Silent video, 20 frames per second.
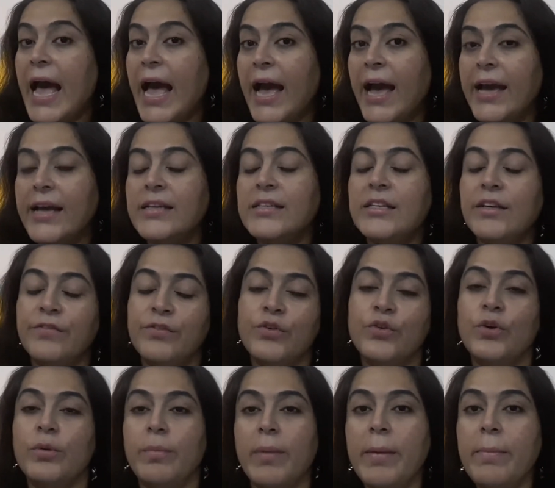And if you
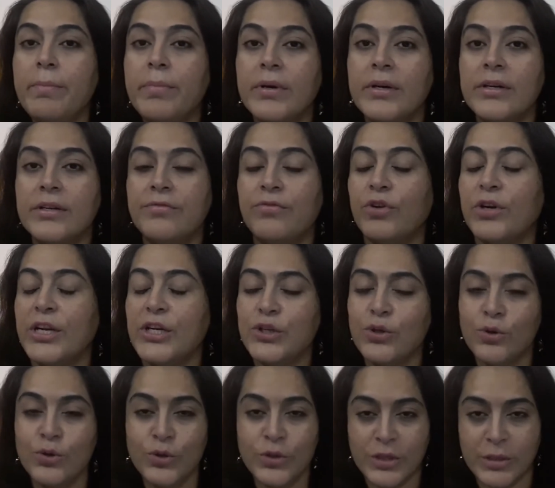remember what I
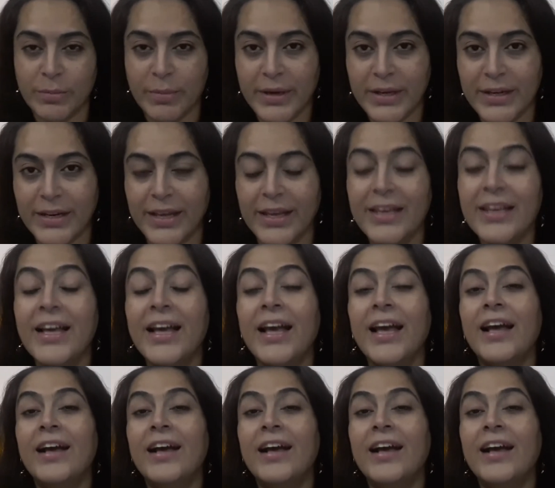told you in the beginning,